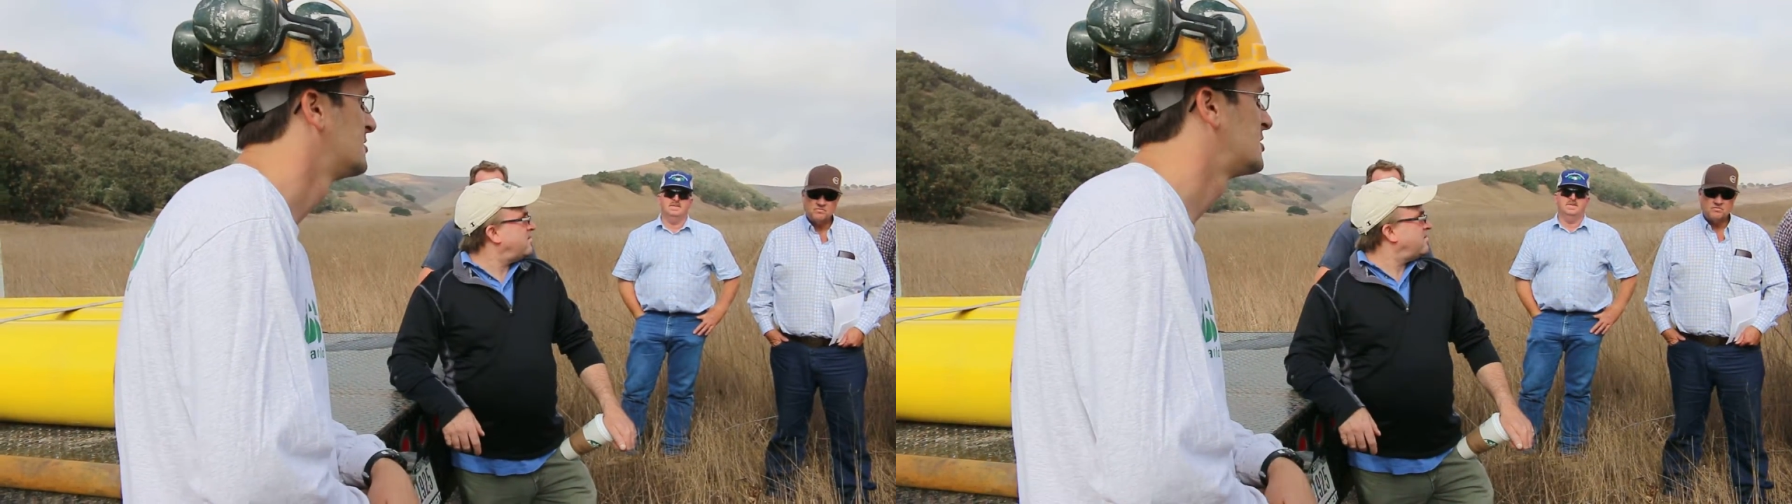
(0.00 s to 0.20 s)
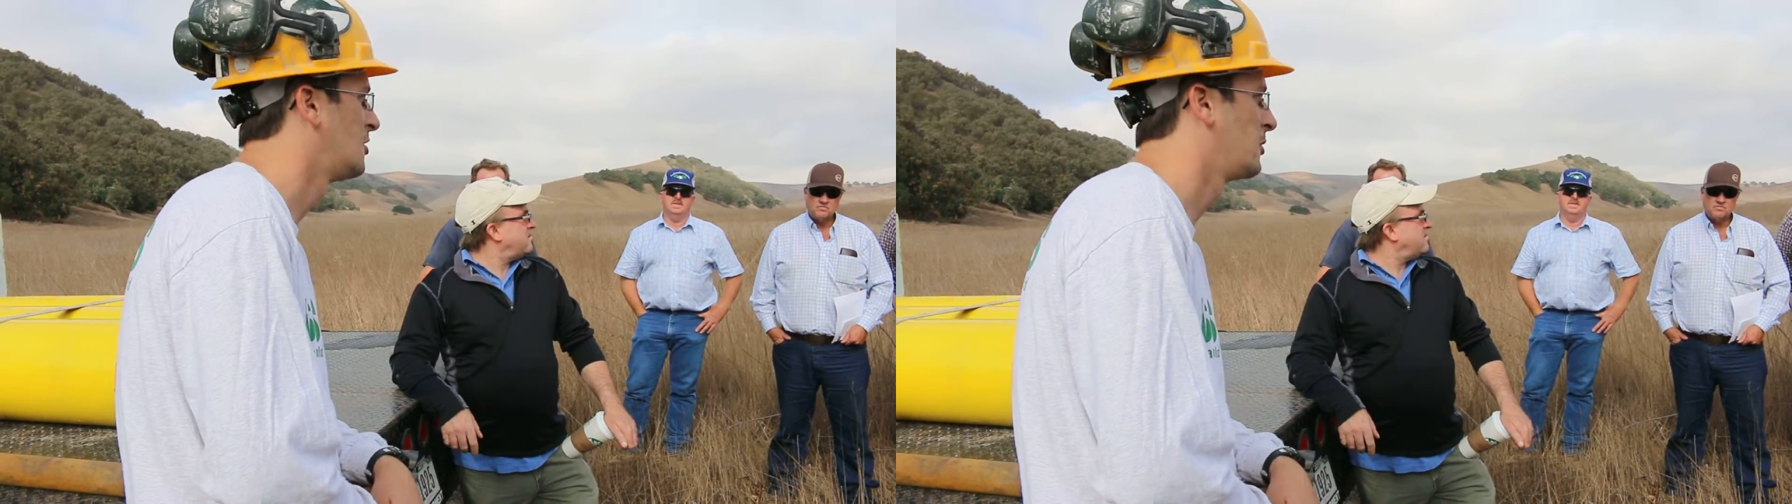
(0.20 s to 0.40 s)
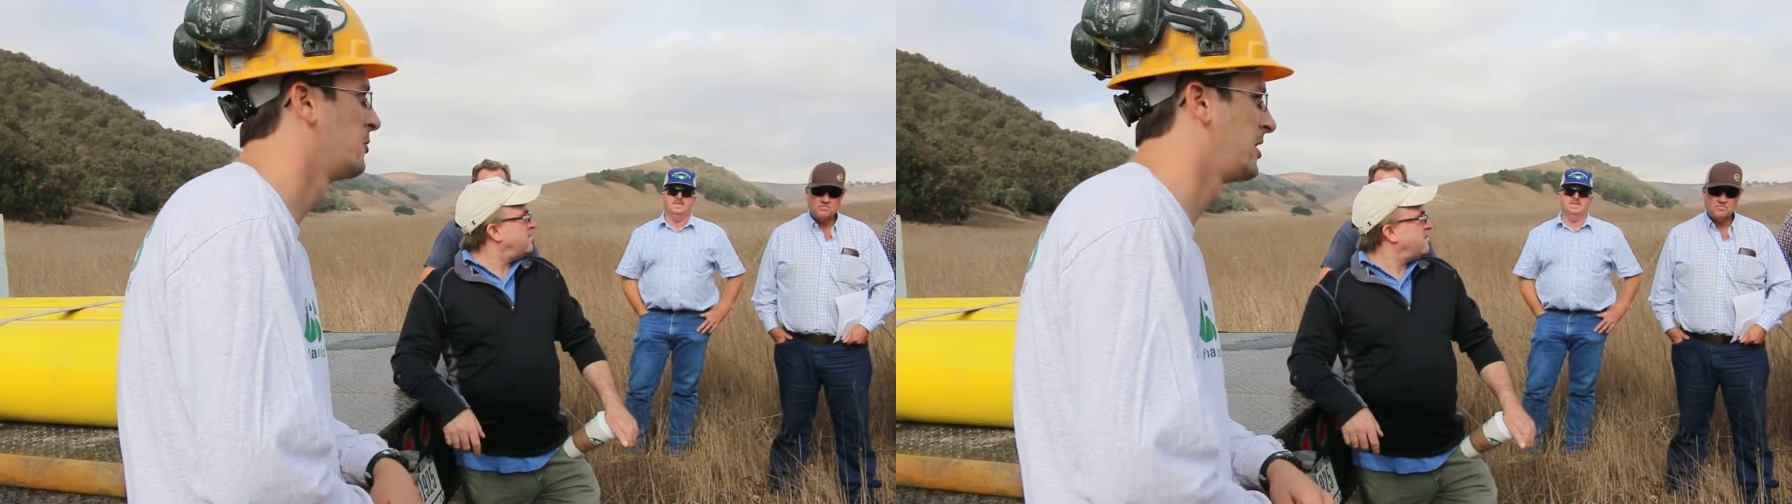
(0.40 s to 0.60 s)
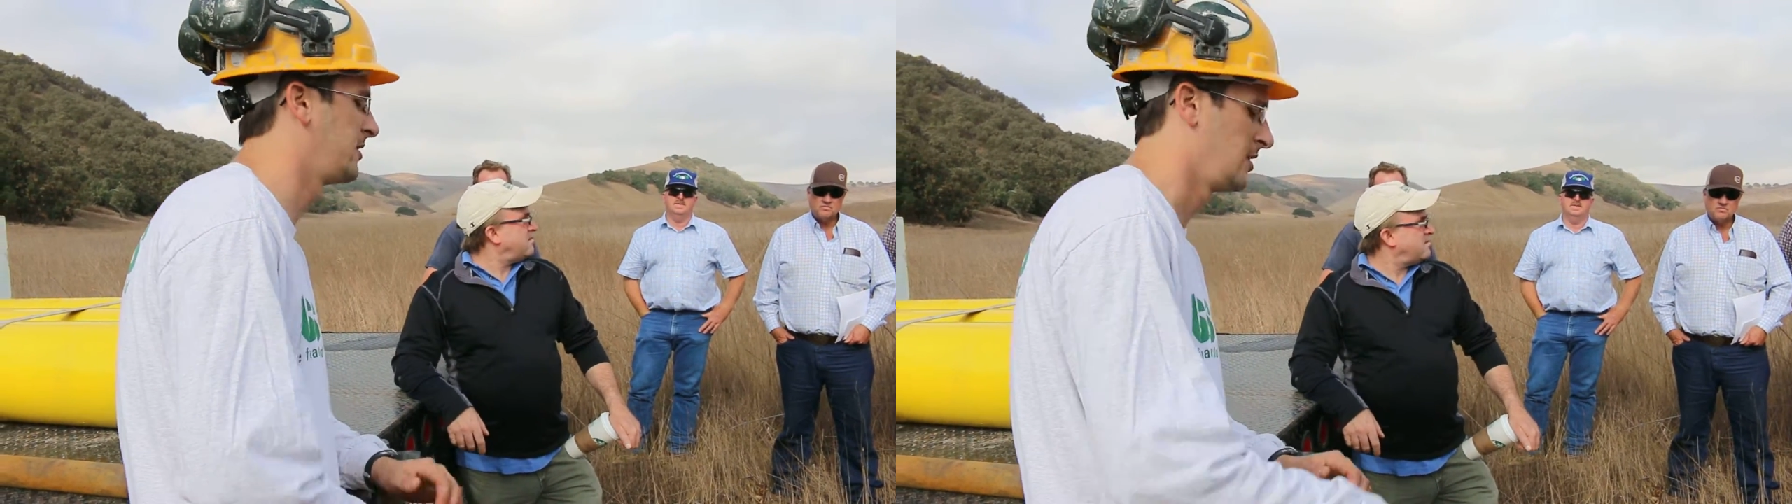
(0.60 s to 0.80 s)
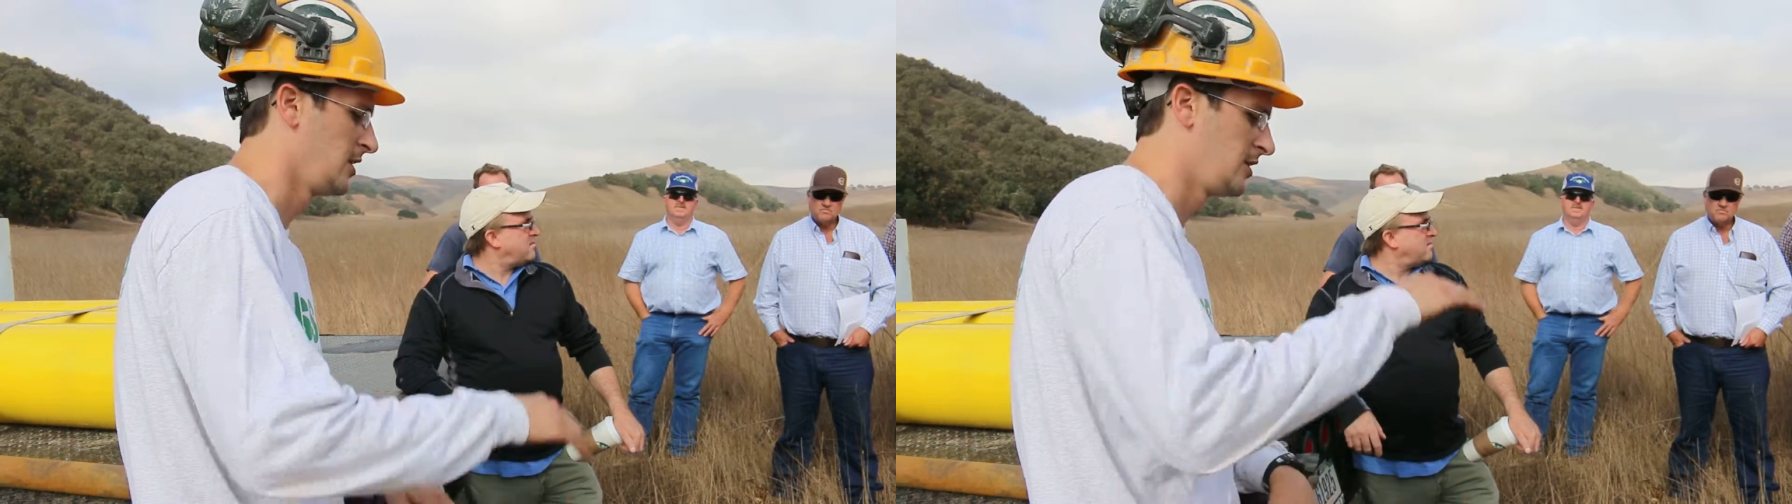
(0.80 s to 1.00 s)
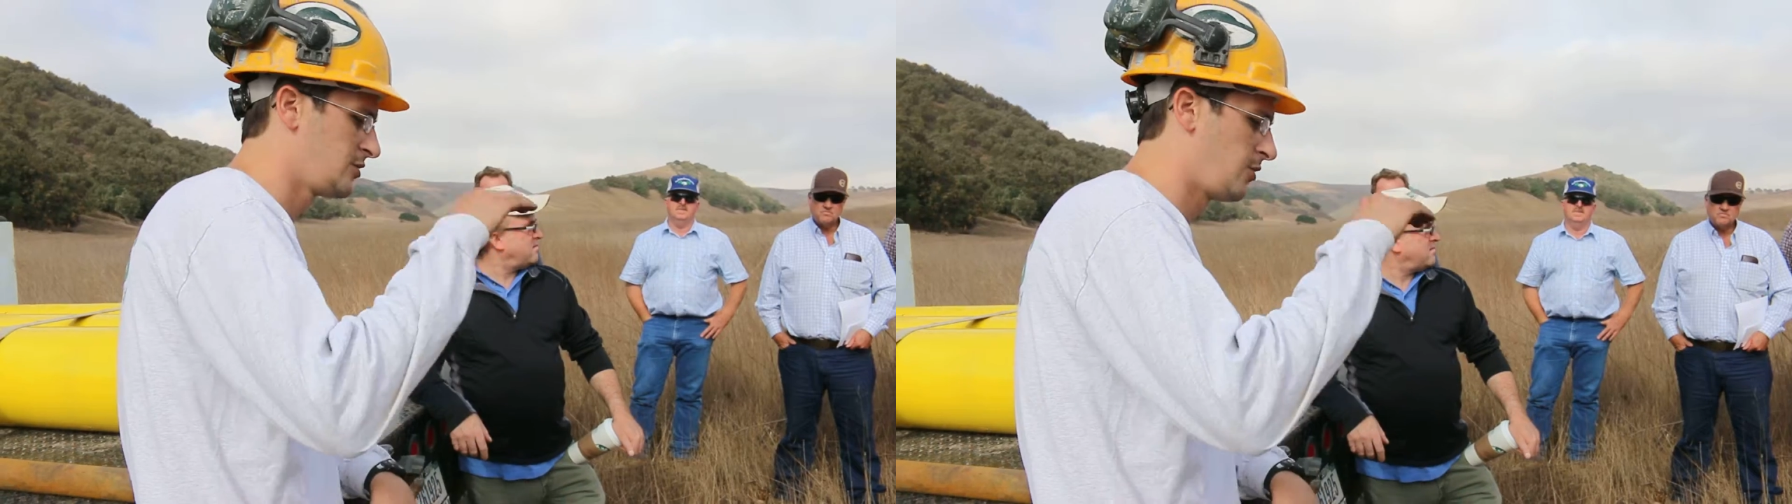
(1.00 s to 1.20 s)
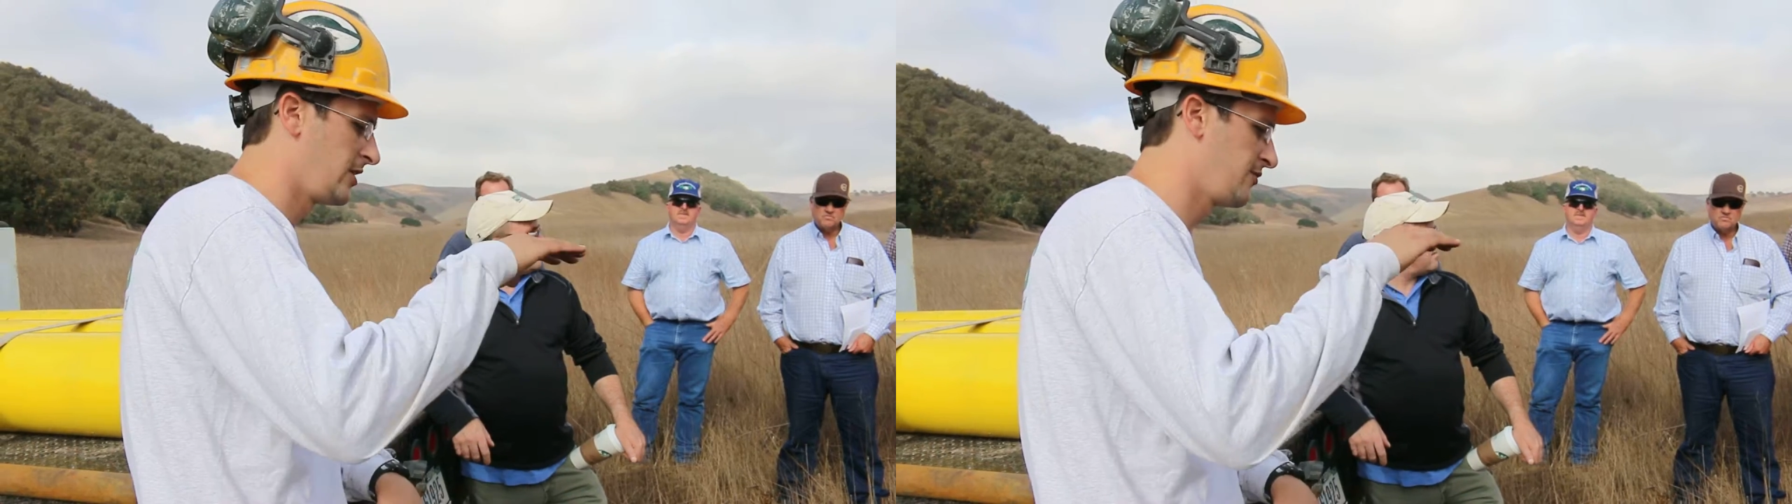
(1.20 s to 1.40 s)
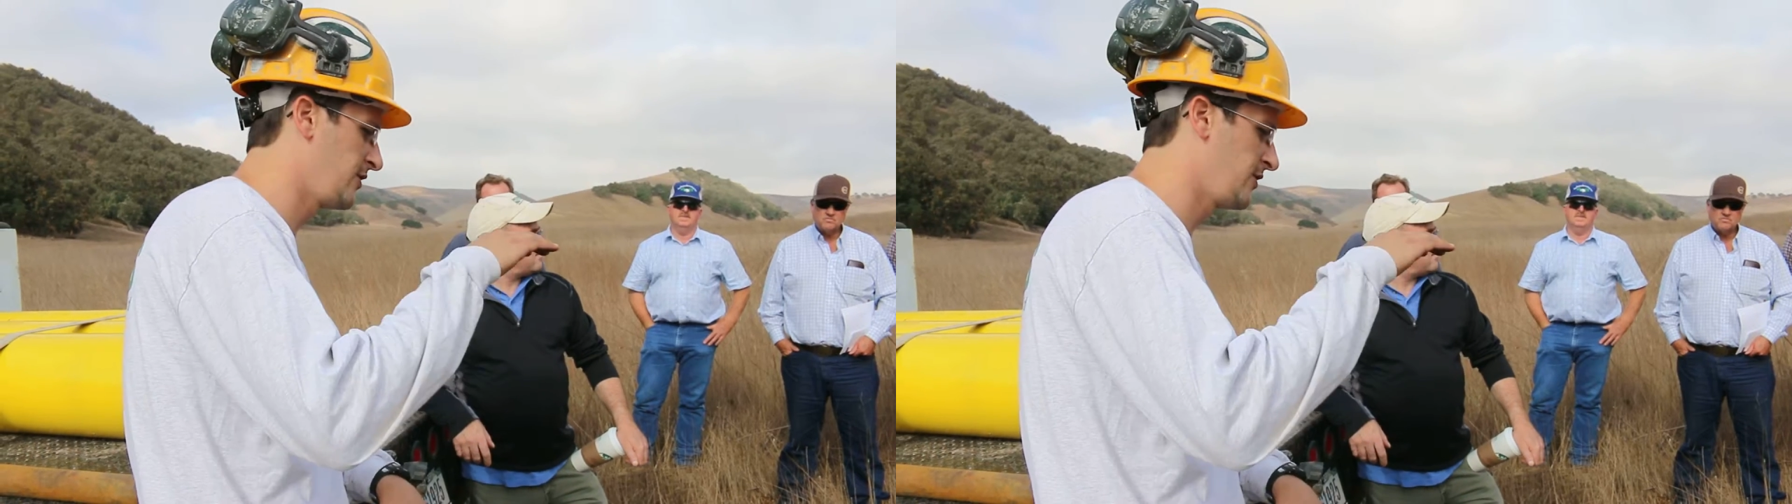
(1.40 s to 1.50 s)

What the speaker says: So we went 20